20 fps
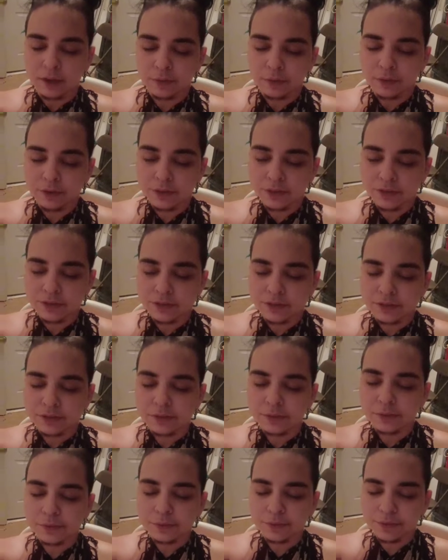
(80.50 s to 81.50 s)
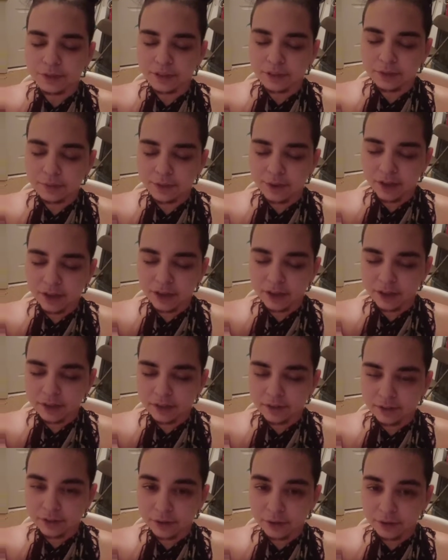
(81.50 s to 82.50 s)
was really
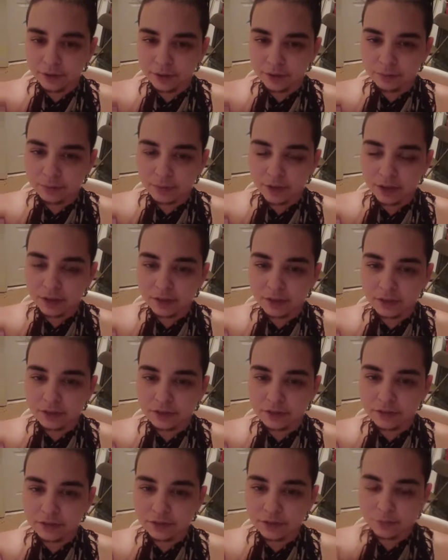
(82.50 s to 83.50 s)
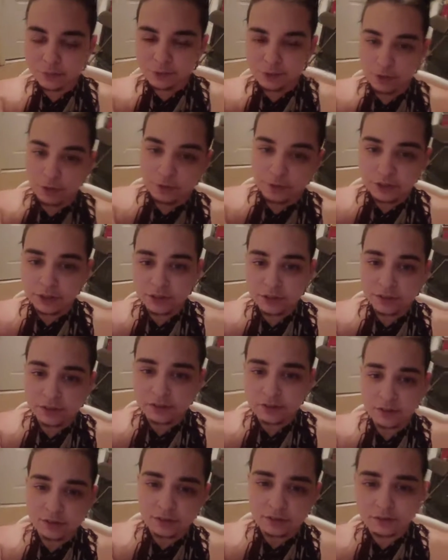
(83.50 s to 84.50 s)
behind on my
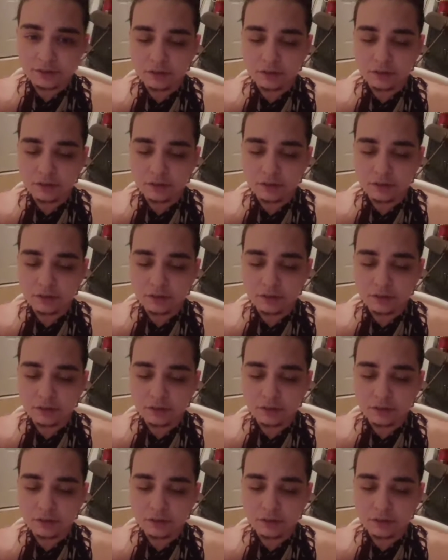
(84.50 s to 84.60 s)
subscriptions